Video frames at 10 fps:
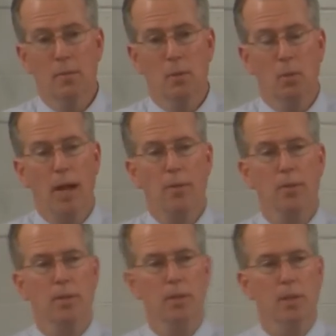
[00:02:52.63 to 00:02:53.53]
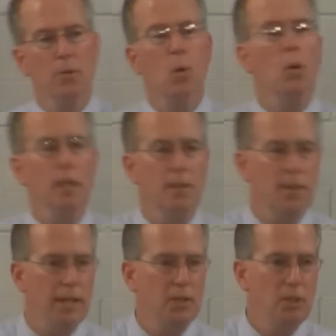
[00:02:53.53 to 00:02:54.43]
but rather to live according to
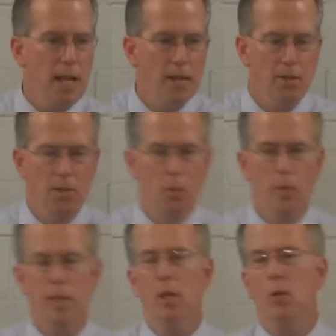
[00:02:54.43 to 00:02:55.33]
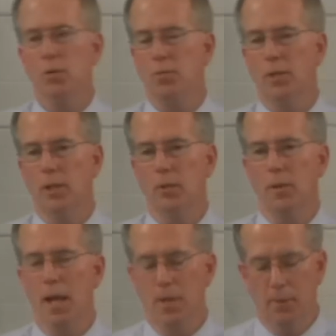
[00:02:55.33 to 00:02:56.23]
that standard that we know is followed
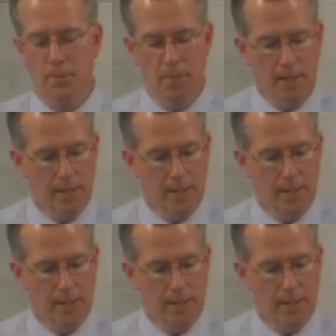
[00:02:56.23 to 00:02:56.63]
in heaven